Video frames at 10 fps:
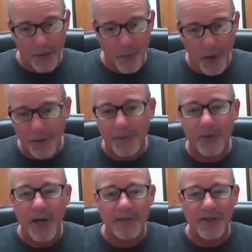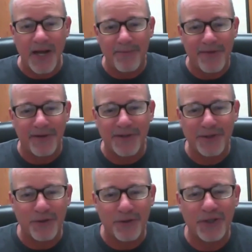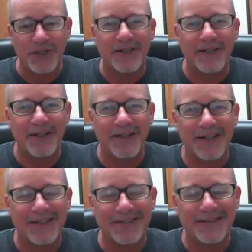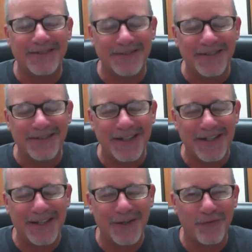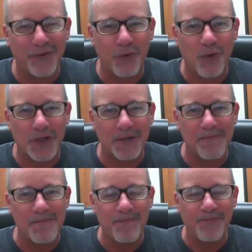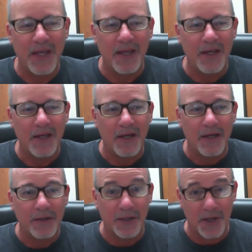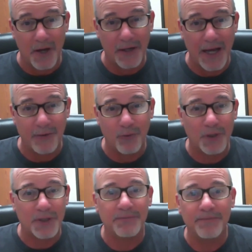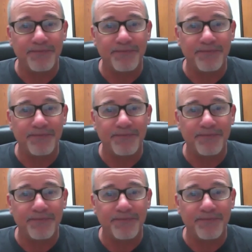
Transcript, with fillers: Welcome to Christ United Methodist Church uh, again for worship, this online worship.